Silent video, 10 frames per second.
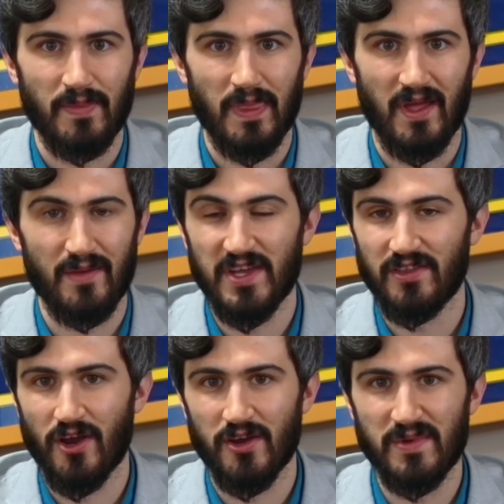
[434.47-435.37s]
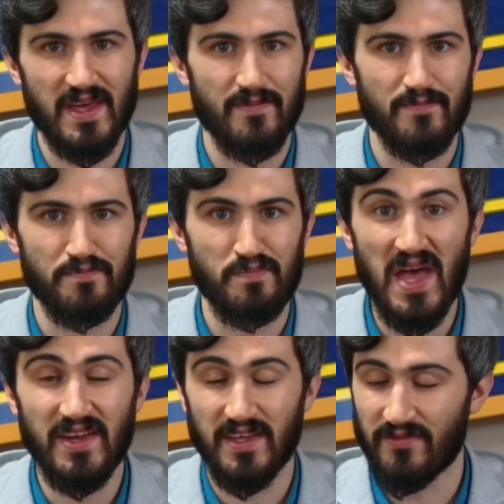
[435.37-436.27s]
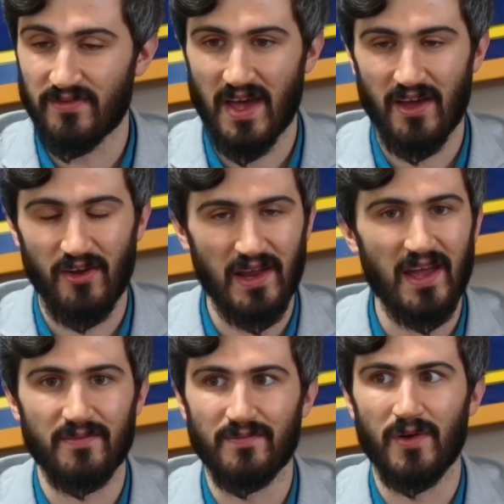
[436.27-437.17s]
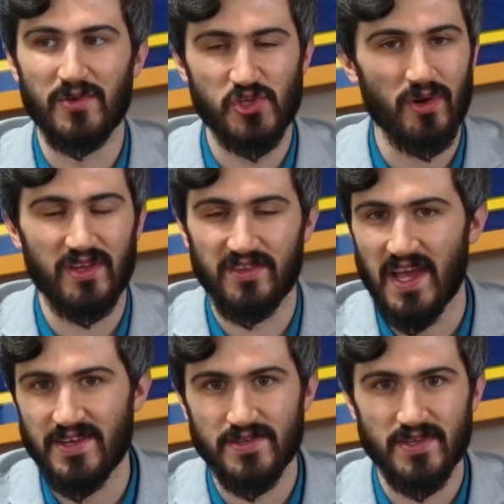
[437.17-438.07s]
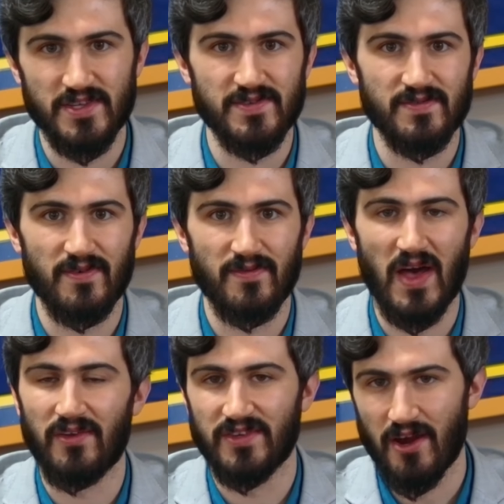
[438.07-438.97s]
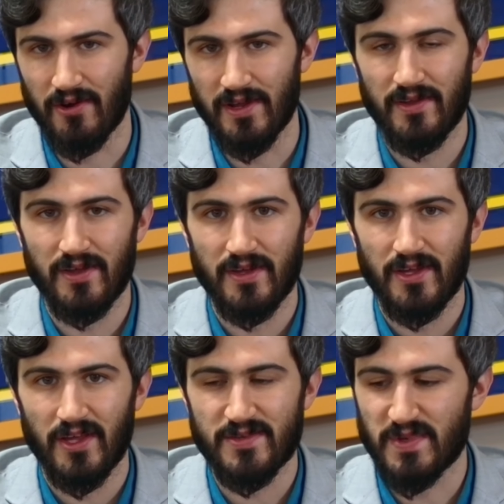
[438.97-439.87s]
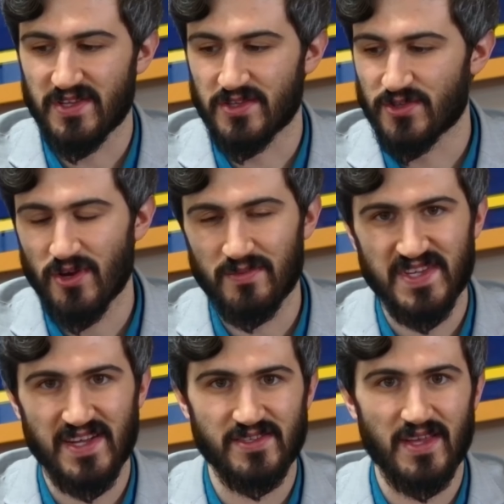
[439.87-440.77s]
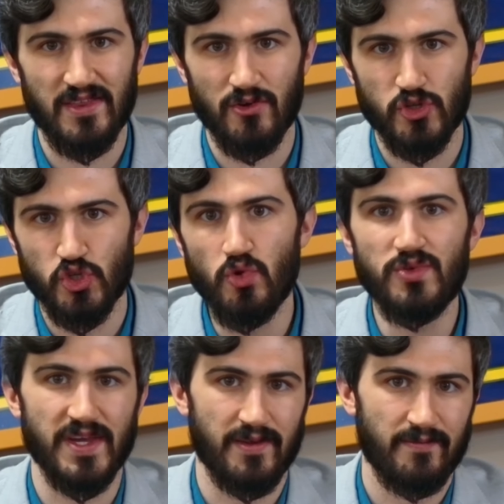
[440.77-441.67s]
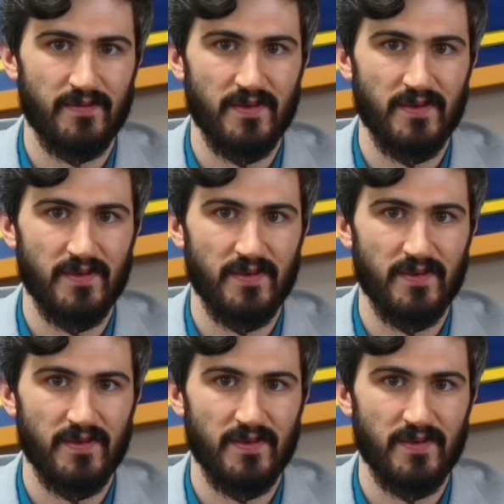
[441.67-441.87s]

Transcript: I'm making the argument that many, if not a majority of the cases, it's voluntary. It's because of circumstances that they are choosing.